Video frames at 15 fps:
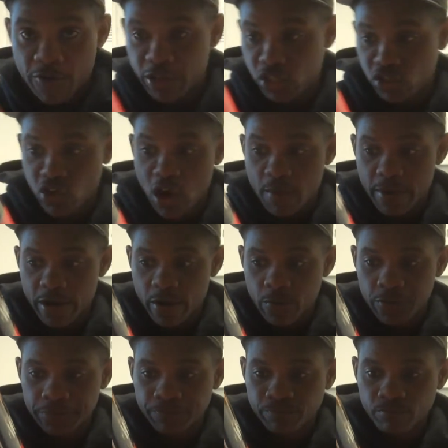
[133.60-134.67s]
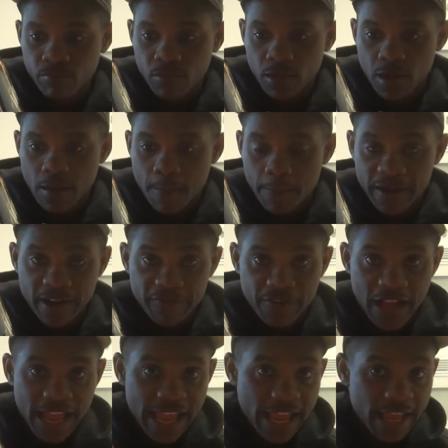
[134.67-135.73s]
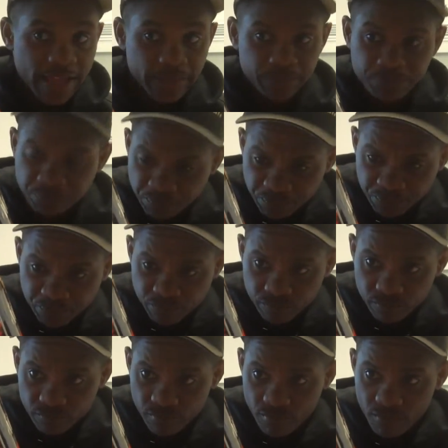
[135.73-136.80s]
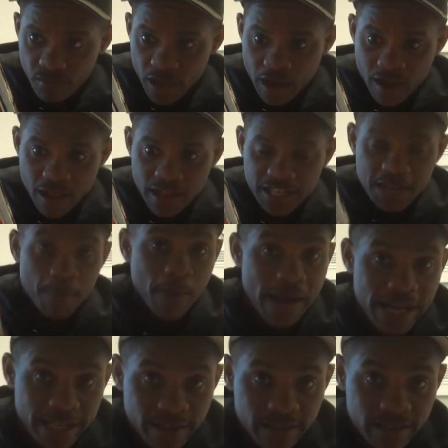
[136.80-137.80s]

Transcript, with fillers: the strawberry one. But if I had the money,